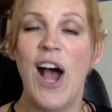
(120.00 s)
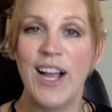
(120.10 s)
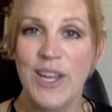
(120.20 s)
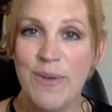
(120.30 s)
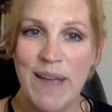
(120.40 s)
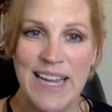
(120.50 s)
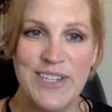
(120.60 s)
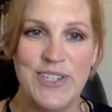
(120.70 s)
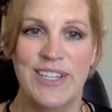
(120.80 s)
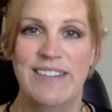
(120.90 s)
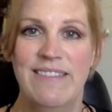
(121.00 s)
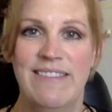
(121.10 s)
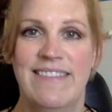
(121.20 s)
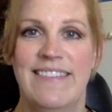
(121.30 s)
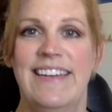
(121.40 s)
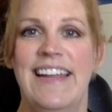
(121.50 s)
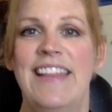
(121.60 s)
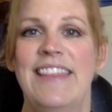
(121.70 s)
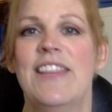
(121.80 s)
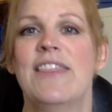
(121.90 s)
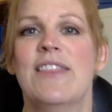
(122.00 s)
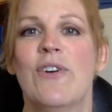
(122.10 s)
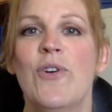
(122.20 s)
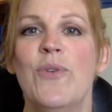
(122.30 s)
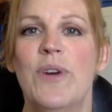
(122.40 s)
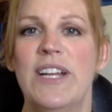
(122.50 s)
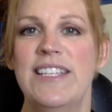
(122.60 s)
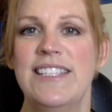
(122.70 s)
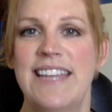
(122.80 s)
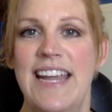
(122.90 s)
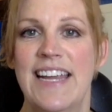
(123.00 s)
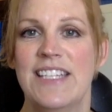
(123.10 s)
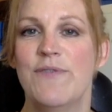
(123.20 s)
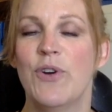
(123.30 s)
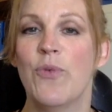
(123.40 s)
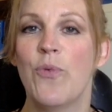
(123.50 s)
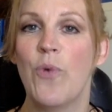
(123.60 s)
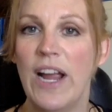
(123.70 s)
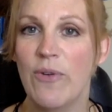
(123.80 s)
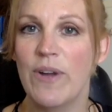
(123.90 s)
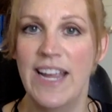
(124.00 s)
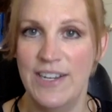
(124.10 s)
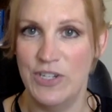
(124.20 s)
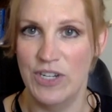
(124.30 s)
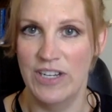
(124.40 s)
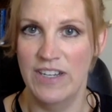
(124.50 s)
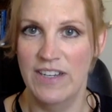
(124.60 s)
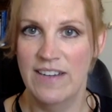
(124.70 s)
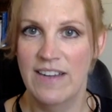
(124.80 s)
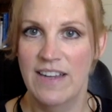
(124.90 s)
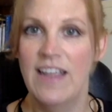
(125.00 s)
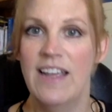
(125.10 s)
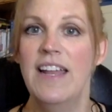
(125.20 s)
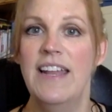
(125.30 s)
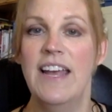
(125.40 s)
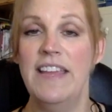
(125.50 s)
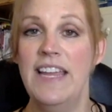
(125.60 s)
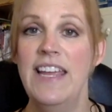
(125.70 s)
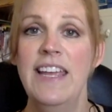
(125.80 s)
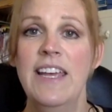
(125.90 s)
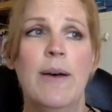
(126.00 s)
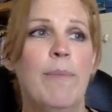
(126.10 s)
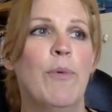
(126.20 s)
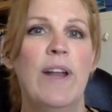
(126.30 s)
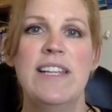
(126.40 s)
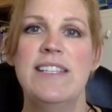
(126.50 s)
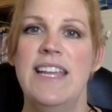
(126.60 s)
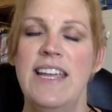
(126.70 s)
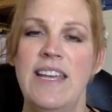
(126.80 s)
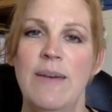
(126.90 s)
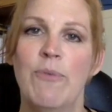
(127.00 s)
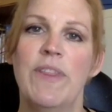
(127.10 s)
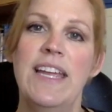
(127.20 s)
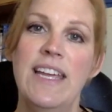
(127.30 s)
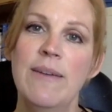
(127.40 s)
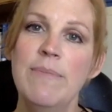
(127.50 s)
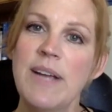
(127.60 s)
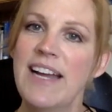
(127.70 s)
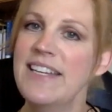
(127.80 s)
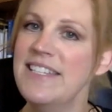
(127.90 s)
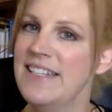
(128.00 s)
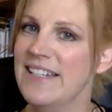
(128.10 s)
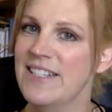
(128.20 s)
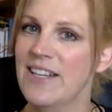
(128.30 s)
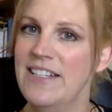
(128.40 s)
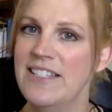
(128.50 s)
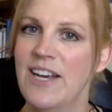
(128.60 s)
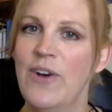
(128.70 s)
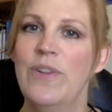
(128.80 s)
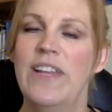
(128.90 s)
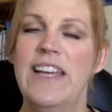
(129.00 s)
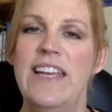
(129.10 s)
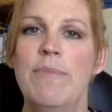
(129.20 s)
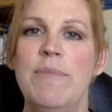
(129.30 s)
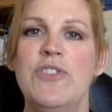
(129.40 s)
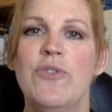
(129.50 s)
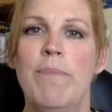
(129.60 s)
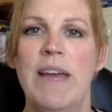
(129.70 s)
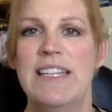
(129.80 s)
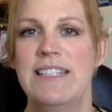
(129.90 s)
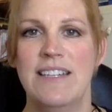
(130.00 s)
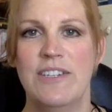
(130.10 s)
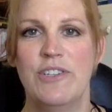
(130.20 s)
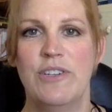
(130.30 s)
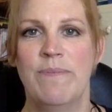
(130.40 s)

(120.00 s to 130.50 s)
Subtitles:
occupation, and the third one stands for recreation. Now the M, what is the M? Well, the M kind of stands on its own. The M is your message.